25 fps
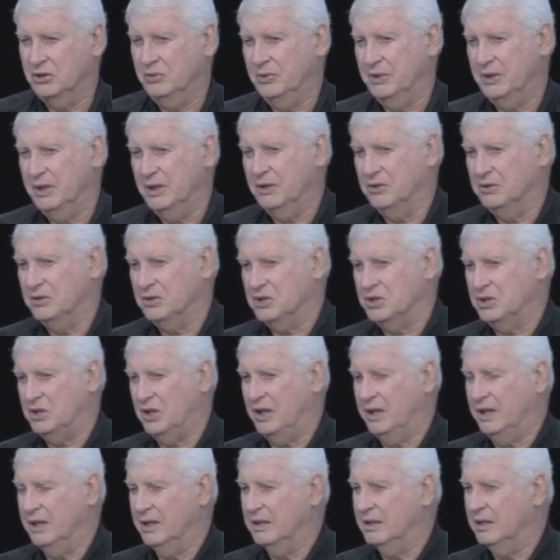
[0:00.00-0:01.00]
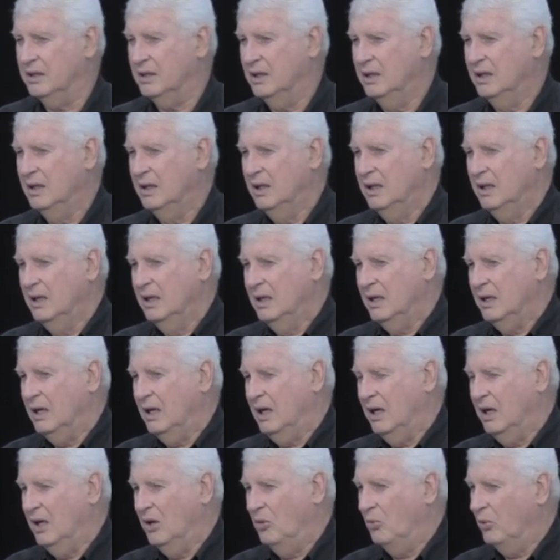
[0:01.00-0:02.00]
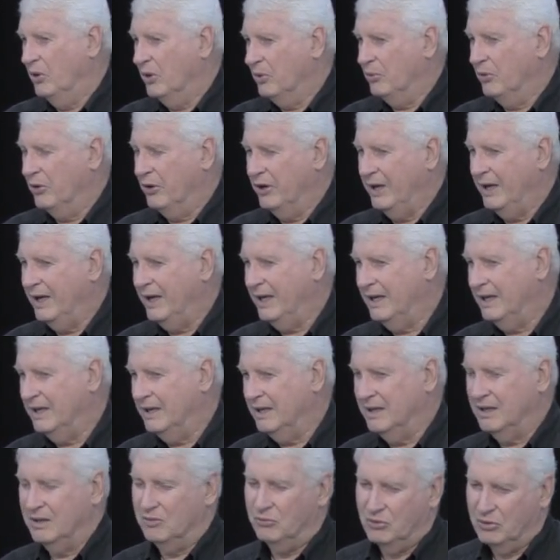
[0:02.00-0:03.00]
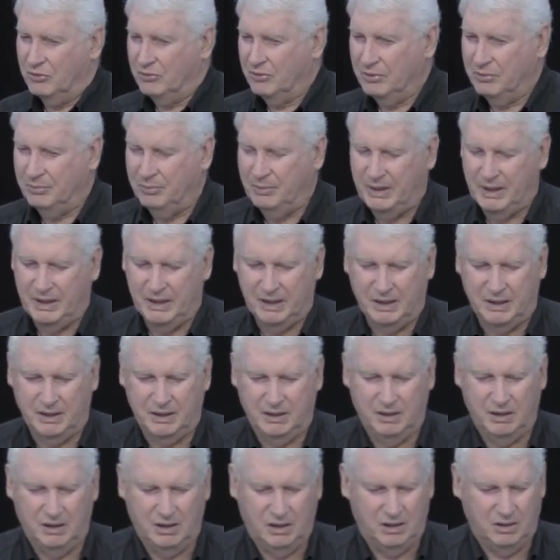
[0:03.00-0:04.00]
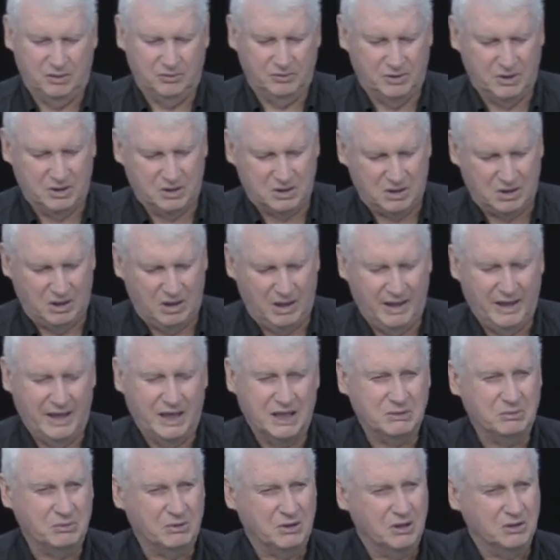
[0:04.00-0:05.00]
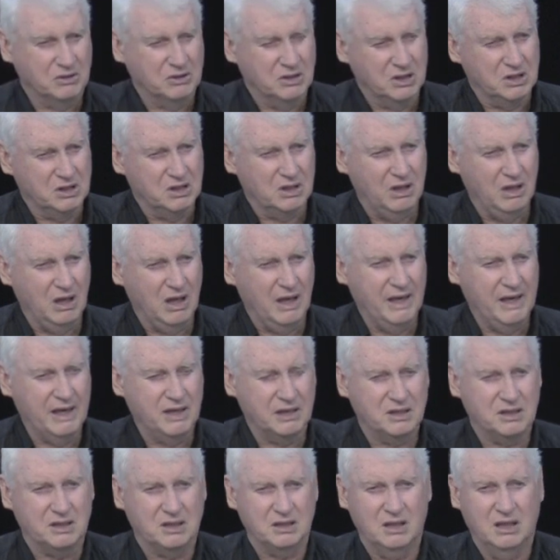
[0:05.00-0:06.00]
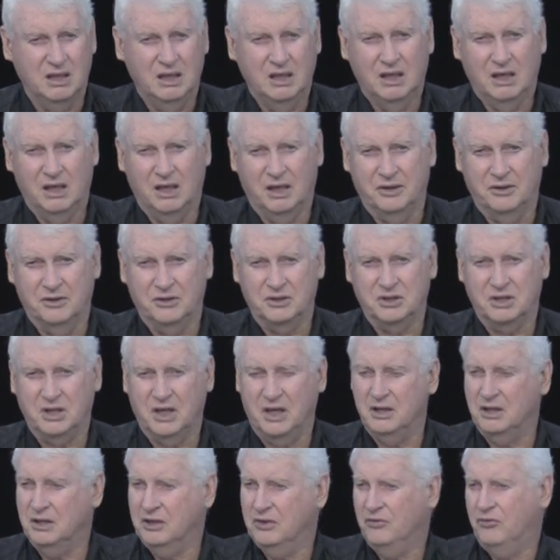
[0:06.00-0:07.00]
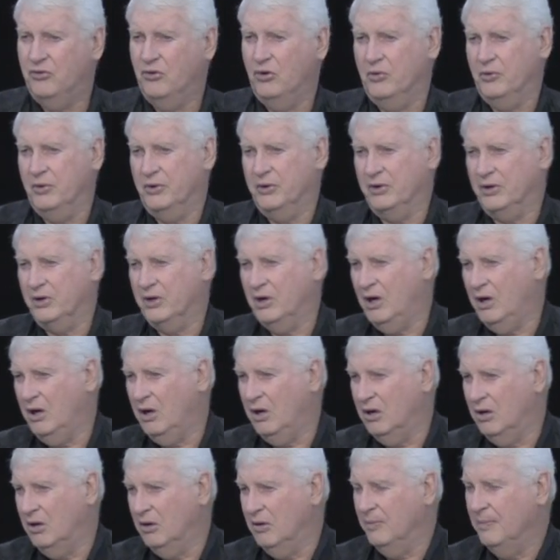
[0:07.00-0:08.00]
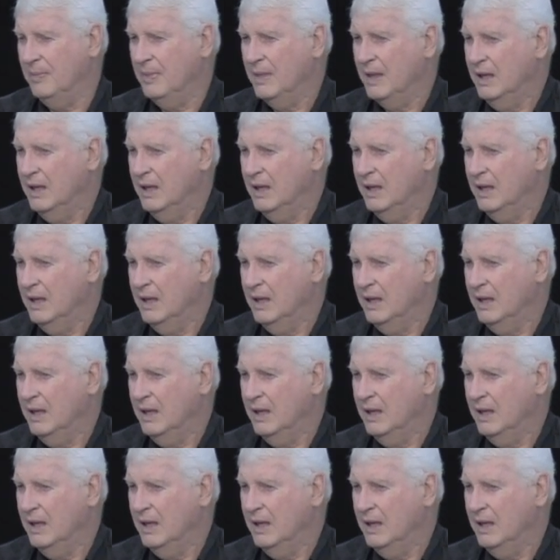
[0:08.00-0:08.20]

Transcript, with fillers: we understand uh, where we're headed and where we've been on this class. Because this class, understanding the Forerunner Call,